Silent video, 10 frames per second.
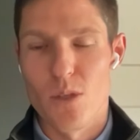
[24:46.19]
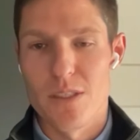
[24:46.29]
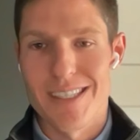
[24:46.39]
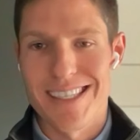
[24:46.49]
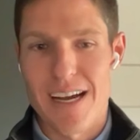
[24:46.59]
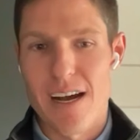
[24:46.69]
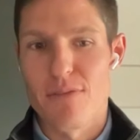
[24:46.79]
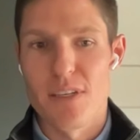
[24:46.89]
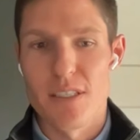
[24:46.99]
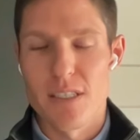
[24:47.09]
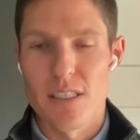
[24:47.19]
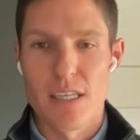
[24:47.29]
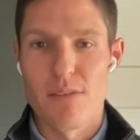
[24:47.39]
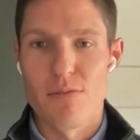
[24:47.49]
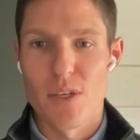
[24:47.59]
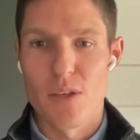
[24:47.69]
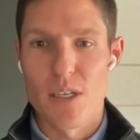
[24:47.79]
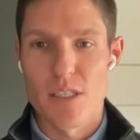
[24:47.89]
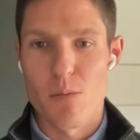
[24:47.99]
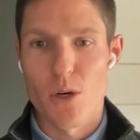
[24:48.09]
What is the confidence that they feel
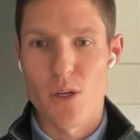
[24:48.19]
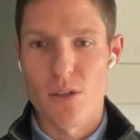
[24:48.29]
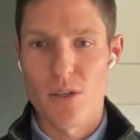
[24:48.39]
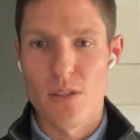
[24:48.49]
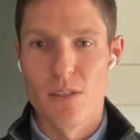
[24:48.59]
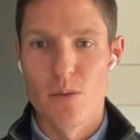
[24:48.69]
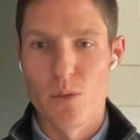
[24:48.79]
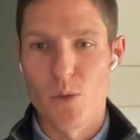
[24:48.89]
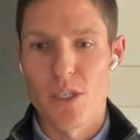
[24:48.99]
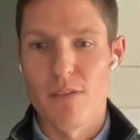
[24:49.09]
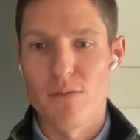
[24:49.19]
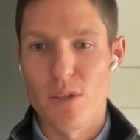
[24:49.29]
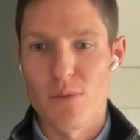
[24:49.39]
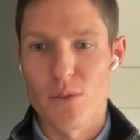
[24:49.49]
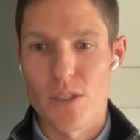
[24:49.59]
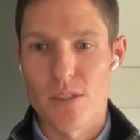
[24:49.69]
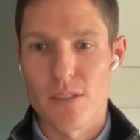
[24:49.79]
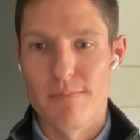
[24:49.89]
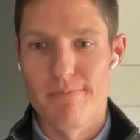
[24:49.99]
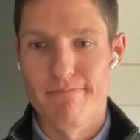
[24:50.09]
as a marketer when working for InfoTrust?